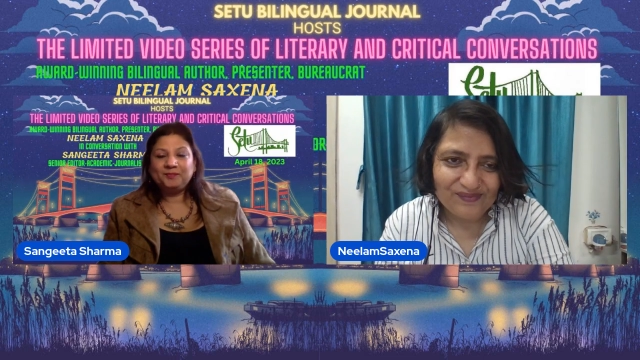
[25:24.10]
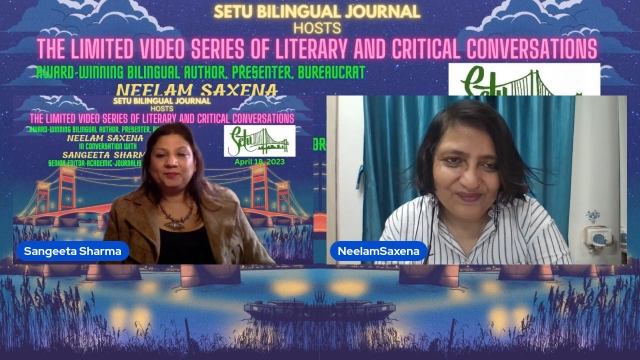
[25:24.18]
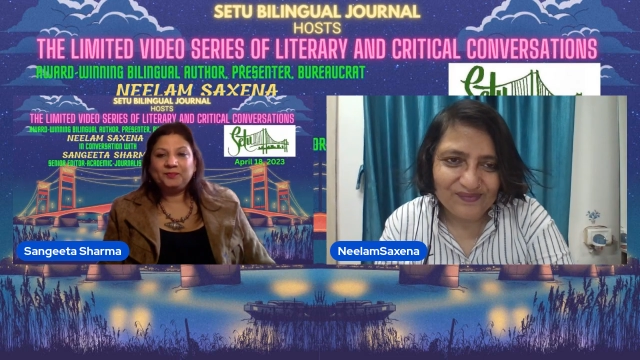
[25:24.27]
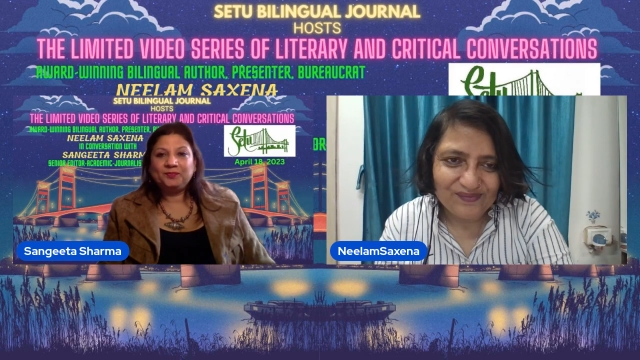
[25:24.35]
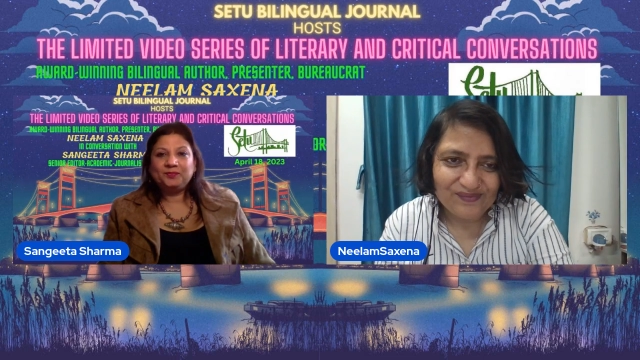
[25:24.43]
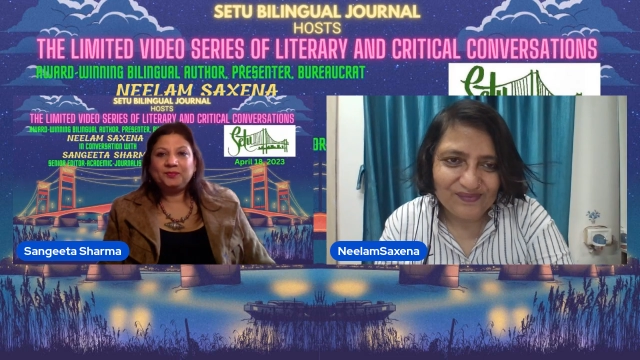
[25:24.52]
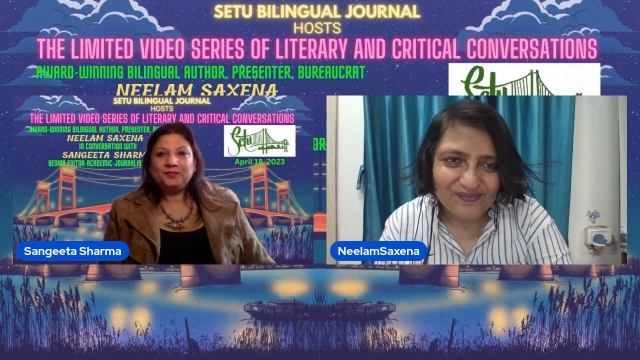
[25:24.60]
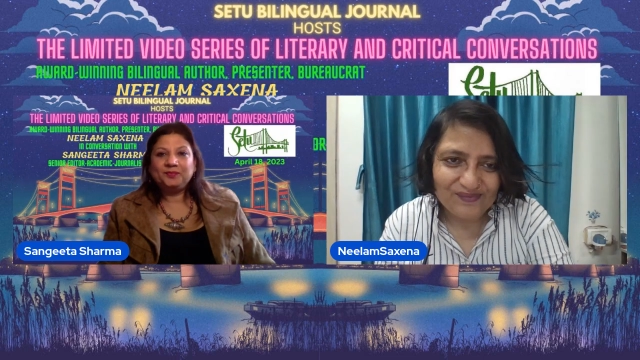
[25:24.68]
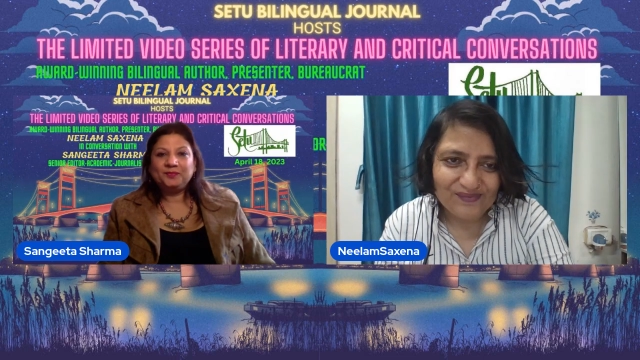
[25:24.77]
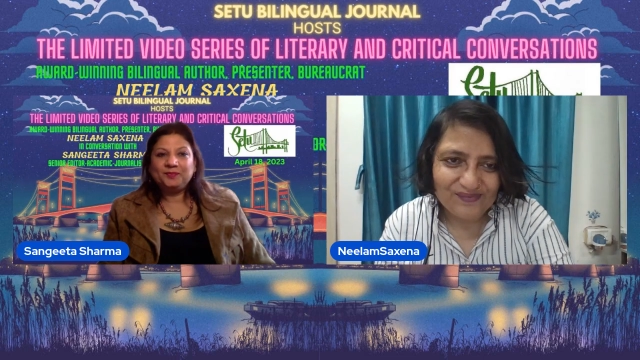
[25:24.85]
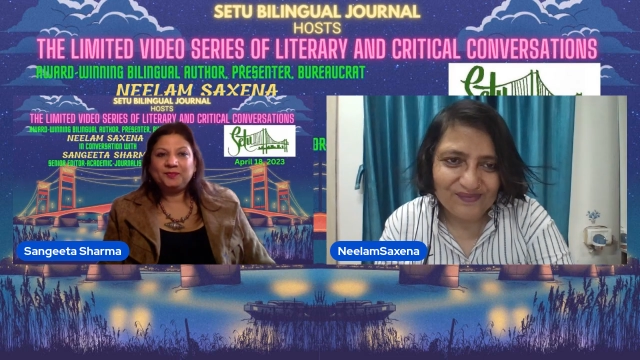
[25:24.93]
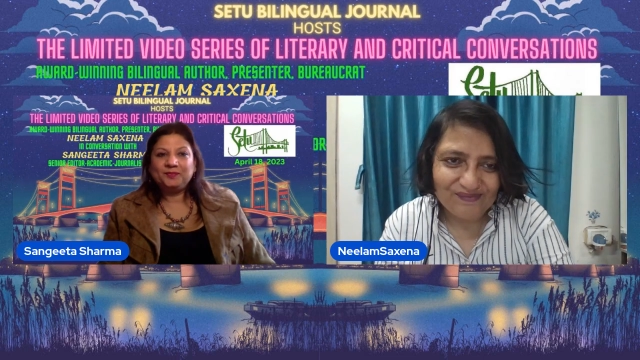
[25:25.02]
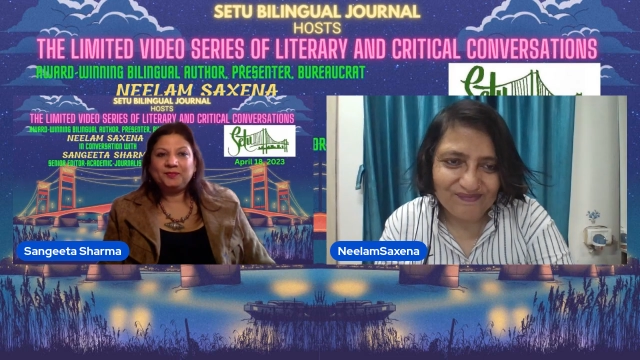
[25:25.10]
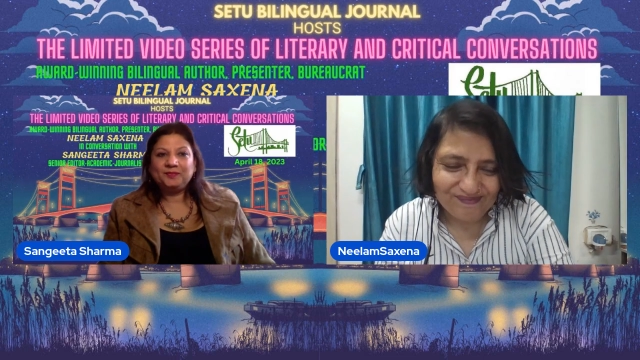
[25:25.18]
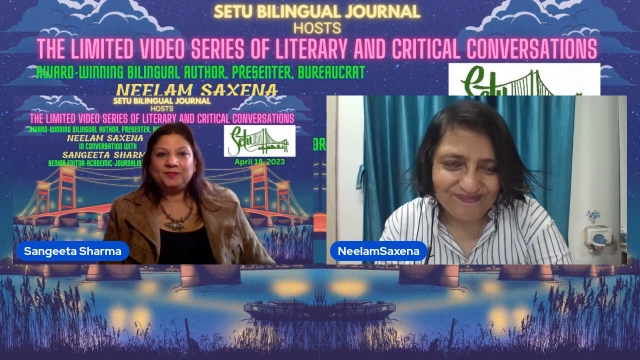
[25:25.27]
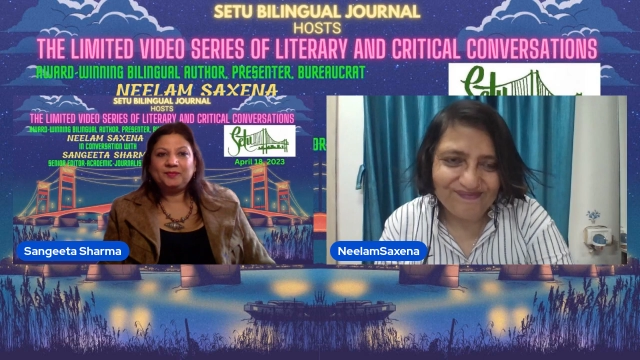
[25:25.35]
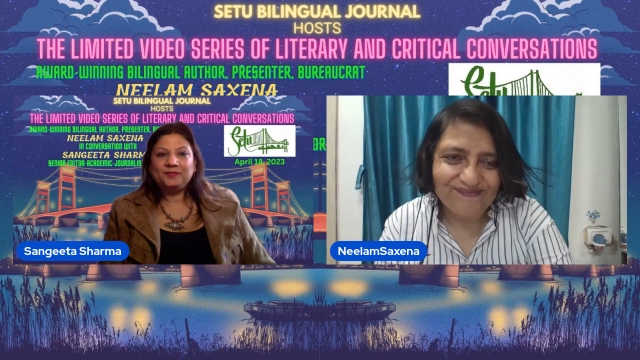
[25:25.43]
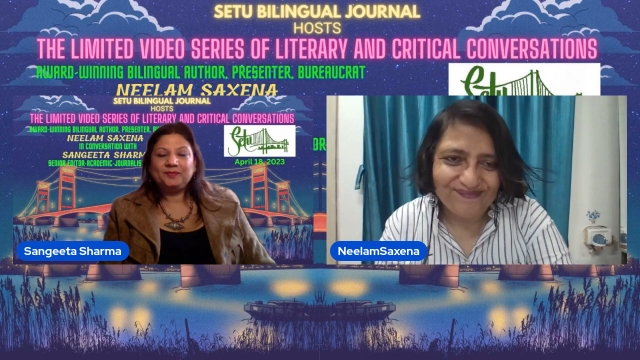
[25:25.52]

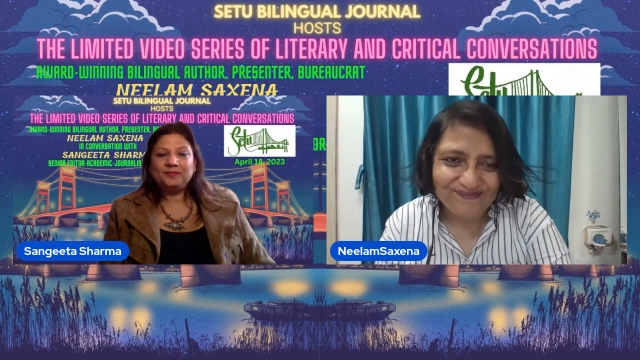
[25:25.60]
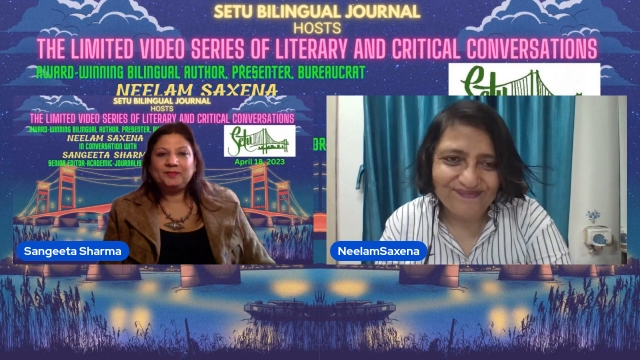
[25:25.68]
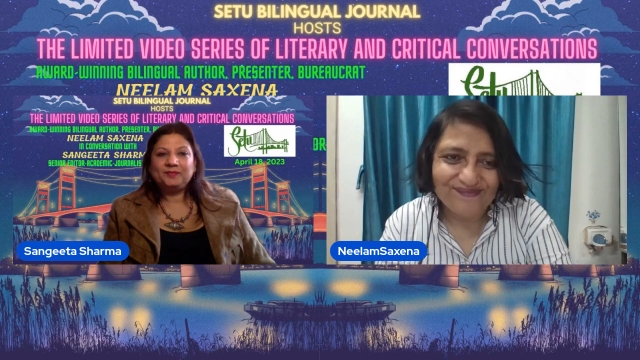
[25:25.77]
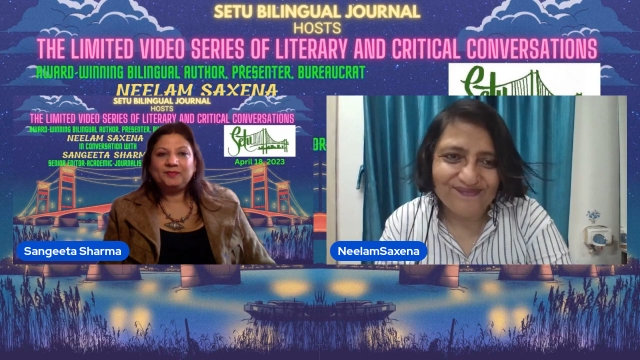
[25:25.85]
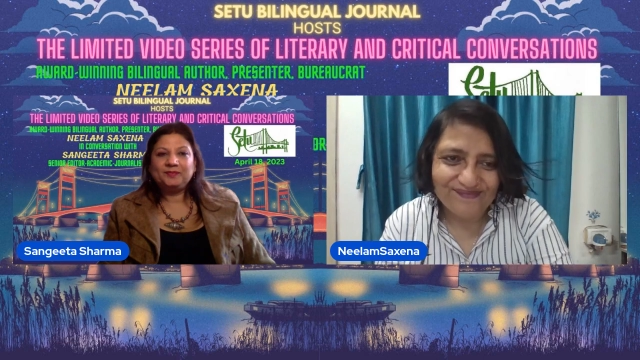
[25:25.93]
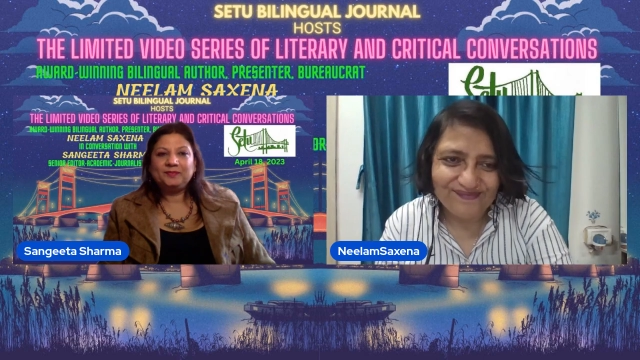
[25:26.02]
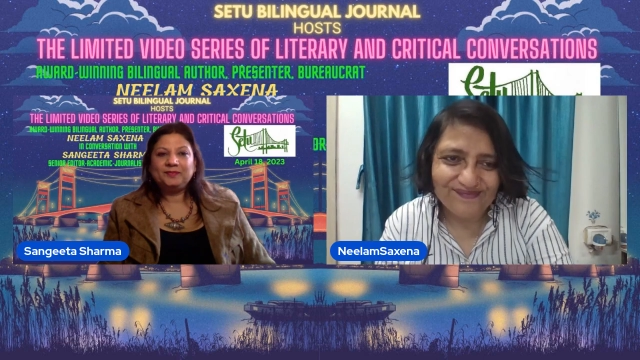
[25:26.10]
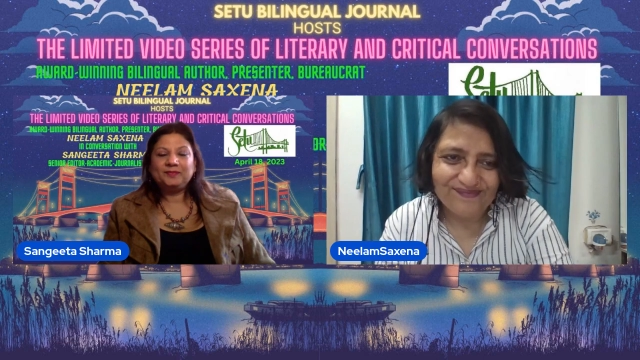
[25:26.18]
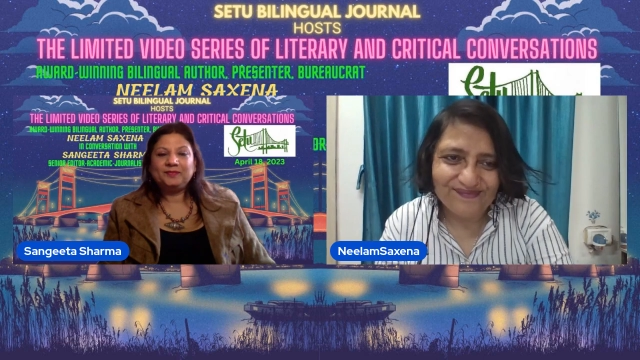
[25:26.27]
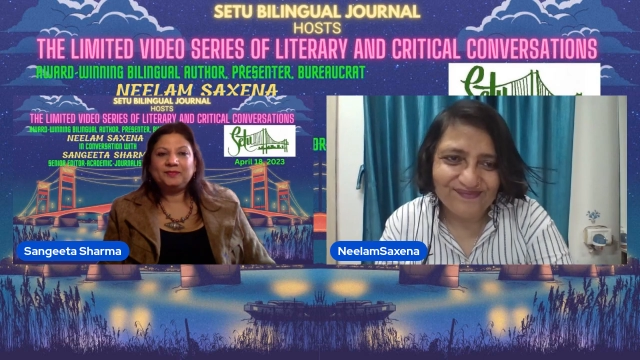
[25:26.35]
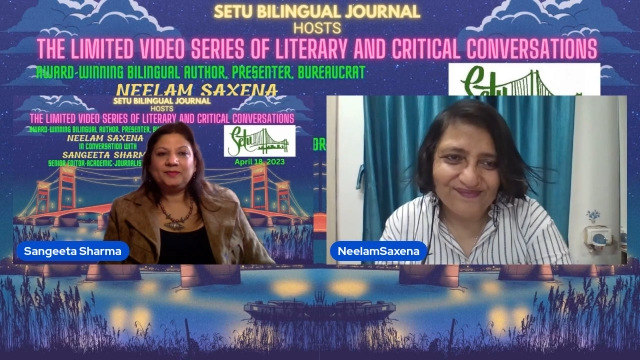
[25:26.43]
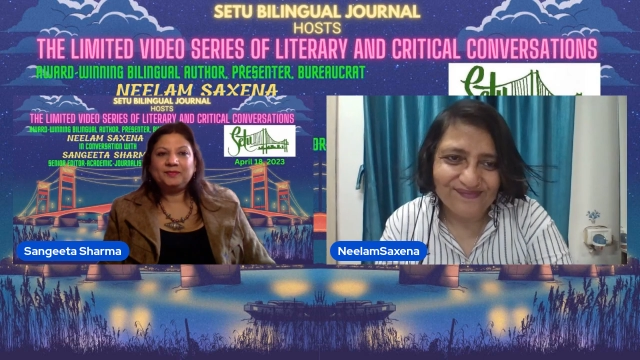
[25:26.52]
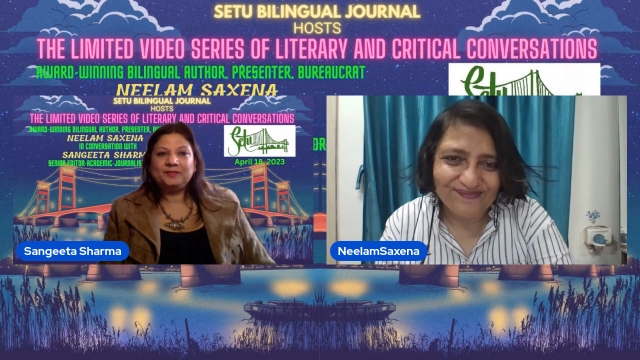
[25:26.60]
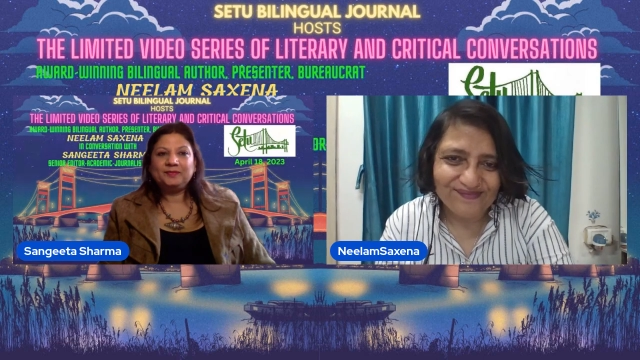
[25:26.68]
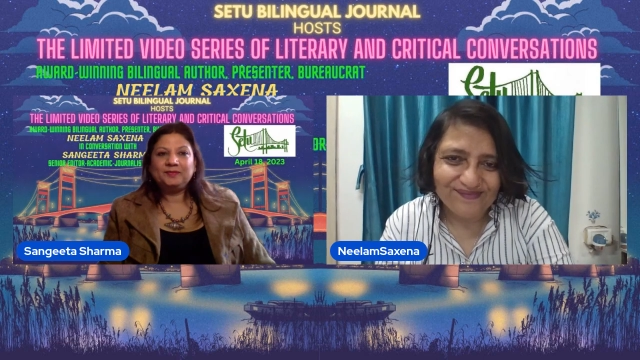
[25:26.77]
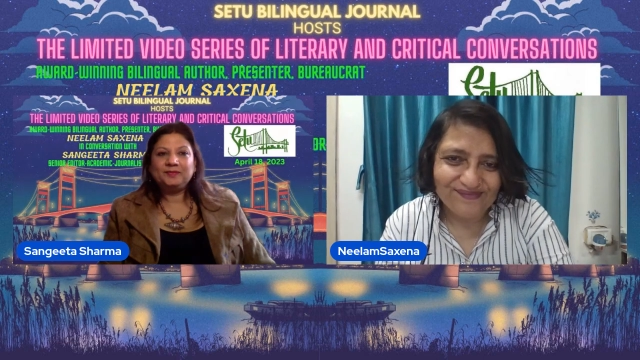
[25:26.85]
(silence)